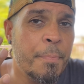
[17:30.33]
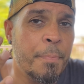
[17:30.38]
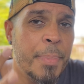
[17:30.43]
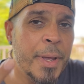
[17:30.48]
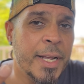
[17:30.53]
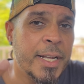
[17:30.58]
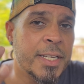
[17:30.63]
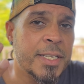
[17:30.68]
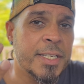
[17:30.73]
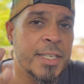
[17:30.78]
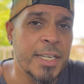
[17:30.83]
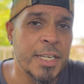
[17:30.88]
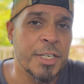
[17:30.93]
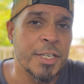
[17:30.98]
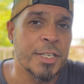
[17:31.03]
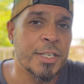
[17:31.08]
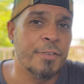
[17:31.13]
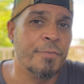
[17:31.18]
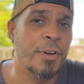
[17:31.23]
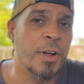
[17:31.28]
biggest
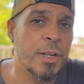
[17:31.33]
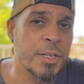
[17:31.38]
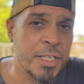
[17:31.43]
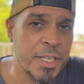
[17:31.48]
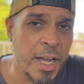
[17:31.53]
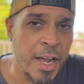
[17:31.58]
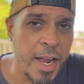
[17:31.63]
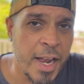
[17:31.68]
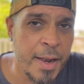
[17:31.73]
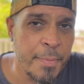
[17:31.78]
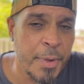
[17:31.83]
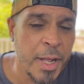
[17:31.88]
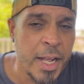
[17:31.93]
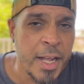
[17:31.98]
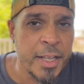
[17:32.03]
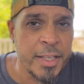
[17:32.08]
niches of all time